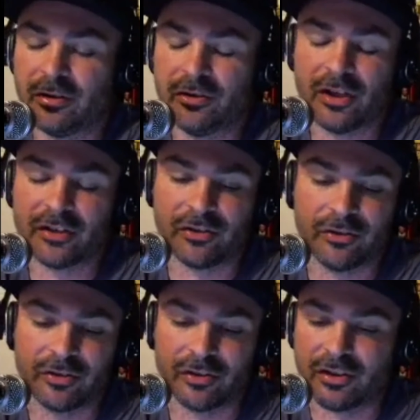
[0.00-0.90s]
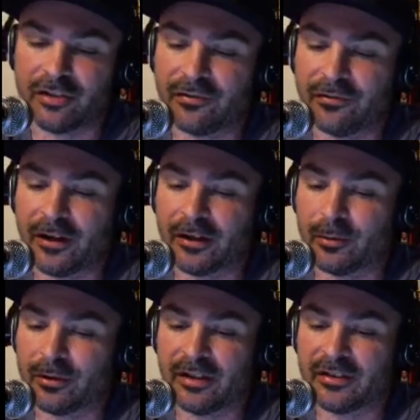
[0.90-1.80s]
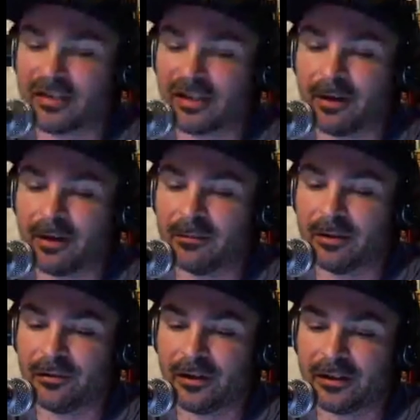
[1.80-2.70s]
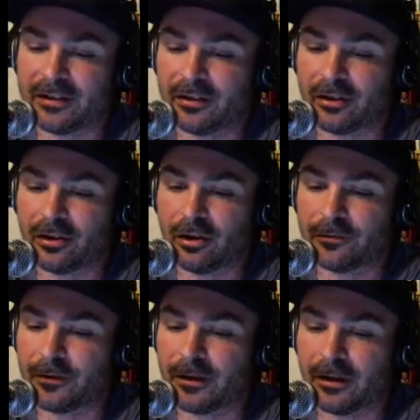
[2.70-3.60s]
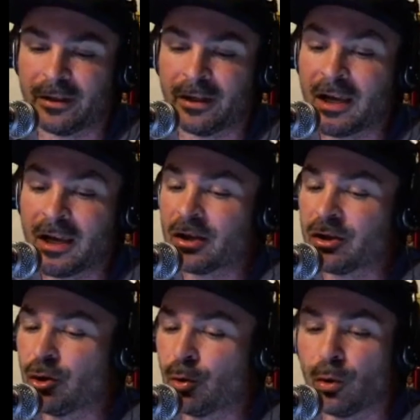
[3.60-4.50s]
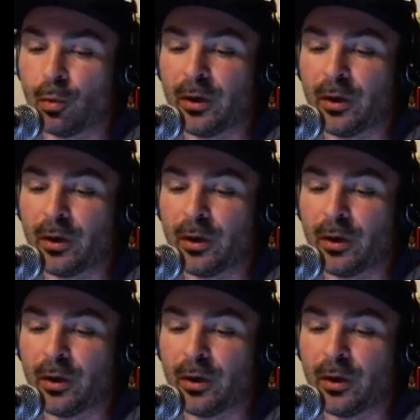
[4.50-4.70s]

Justin, you're such a different fighter when in the second Palomino fight than in the Guillard fight. I mean, you were.